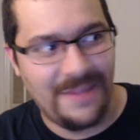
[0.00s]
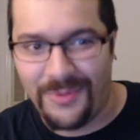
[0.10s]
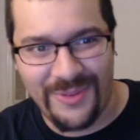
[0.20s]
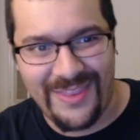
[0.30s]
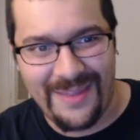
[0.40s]

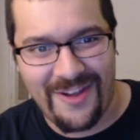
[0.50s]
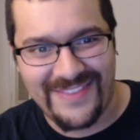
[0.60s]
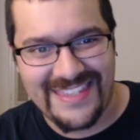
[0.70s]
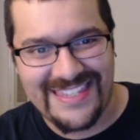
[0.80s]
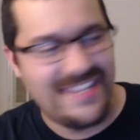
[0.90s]
pulled them
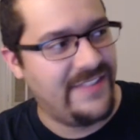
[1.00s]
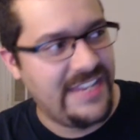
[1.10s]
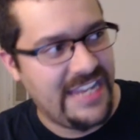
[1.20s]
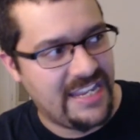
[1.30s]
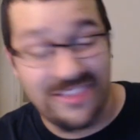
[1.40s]
off the TV
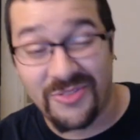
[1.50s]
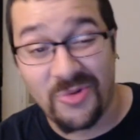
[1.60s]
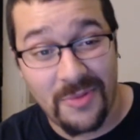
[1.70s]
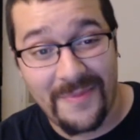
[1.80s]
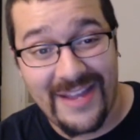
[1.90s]
and you threw
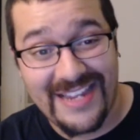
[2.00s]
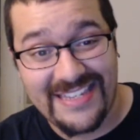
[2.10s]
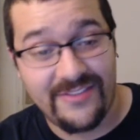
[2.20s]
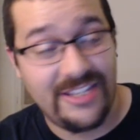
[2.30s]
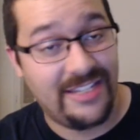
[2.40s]
them on my
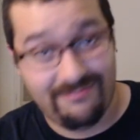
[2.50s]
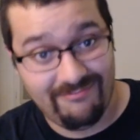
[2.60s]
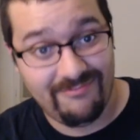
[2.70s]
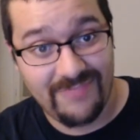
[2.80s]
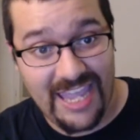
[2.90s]
TV.
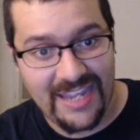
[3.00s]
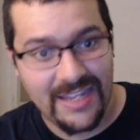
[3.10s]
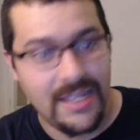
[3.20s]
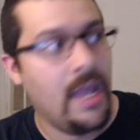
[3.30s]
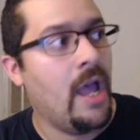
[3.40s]
Okay?
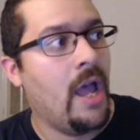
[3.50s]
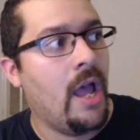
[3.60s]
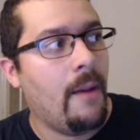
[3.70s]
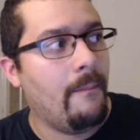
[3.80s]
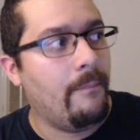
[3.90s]

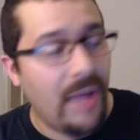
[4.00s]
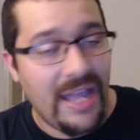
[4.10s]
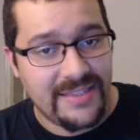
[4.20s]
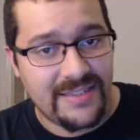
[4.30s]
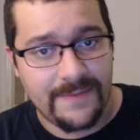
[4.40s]

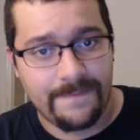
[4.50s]
But,